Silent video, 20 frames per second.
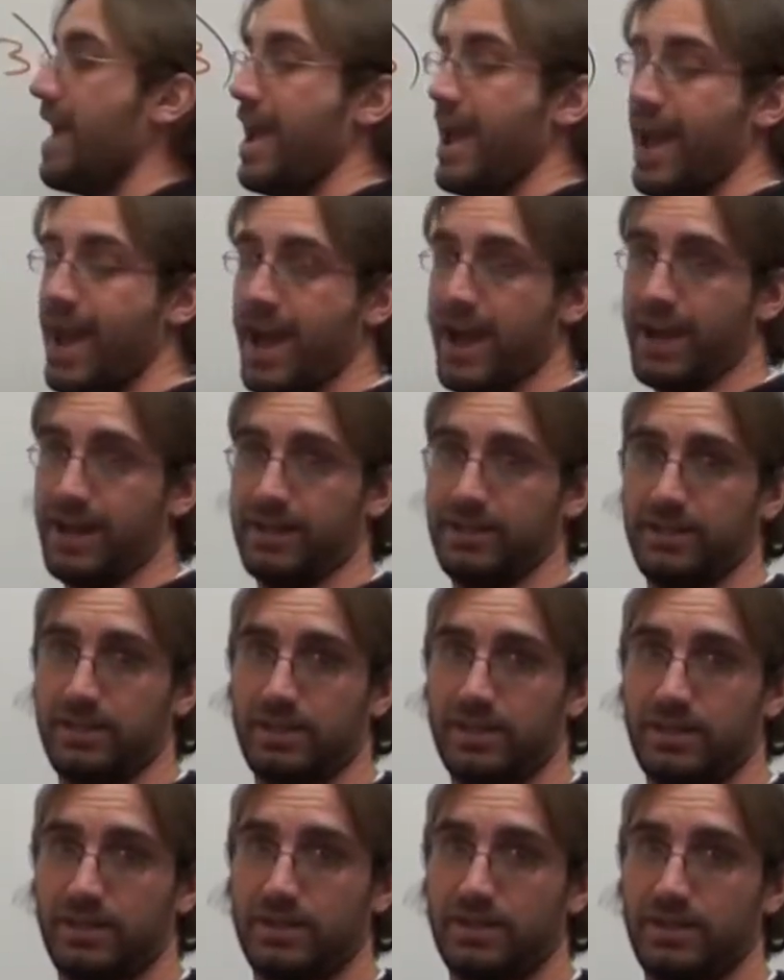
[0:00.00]

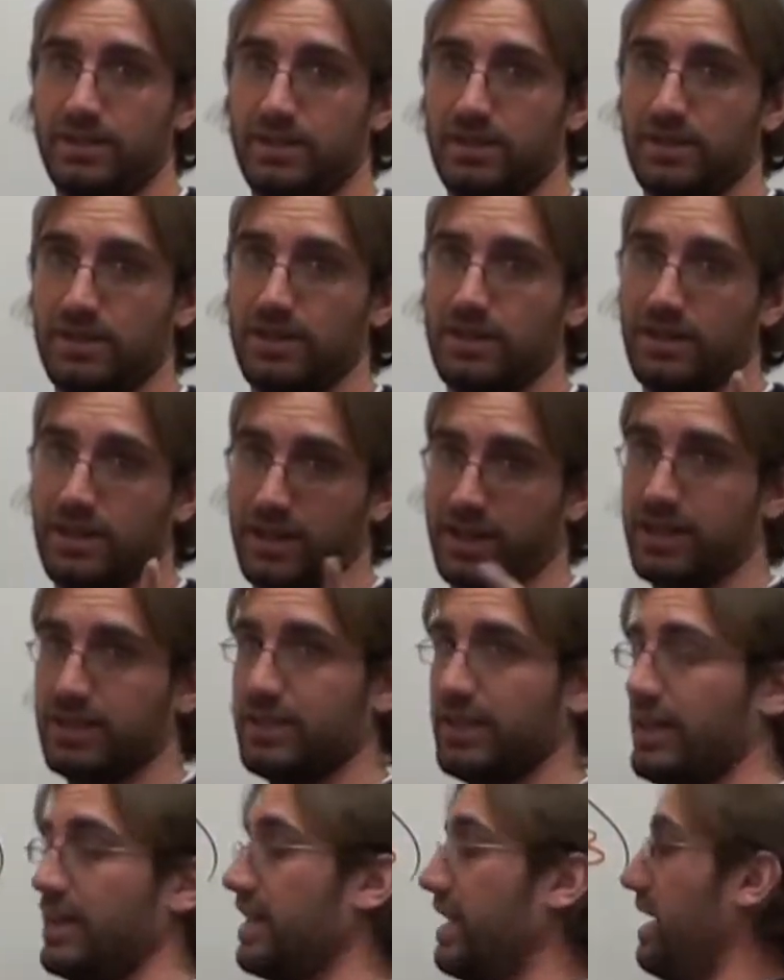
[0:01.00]
and I can
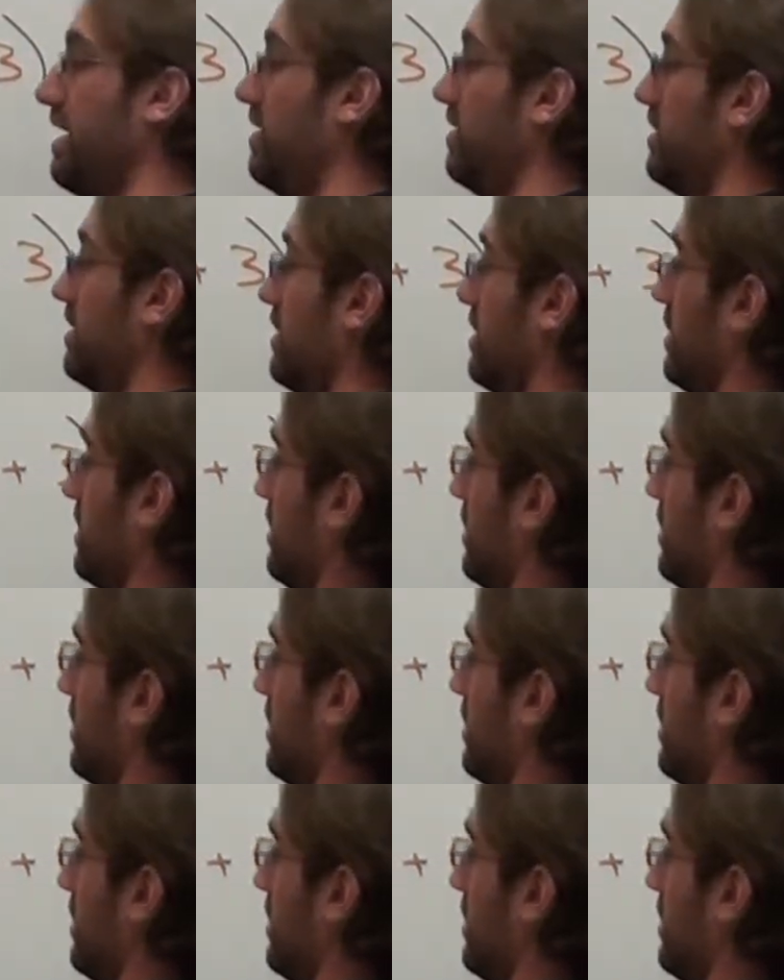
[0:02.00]
take out